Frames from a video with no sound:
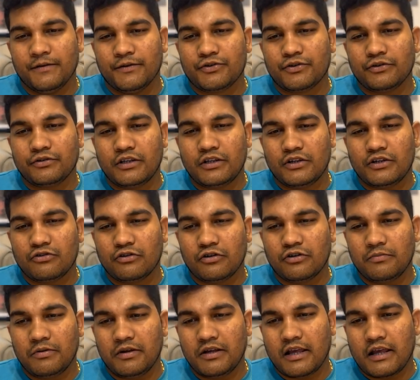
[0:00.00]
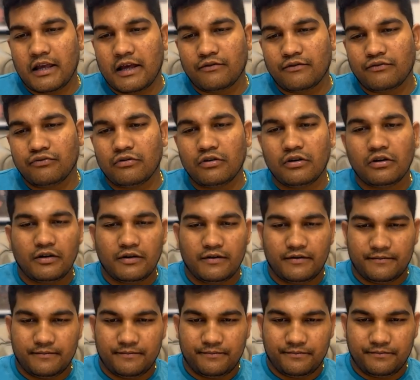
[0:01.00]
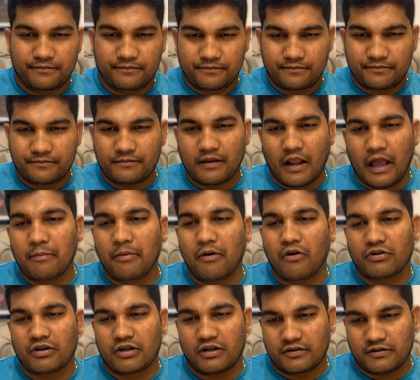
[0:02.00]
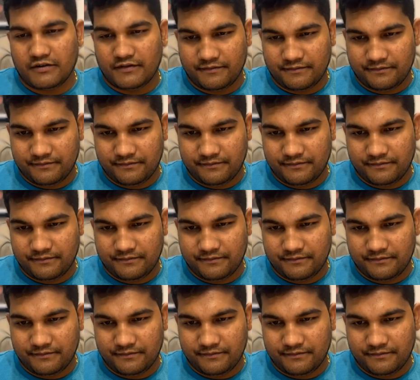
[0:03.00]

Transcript: So they should be careful about it.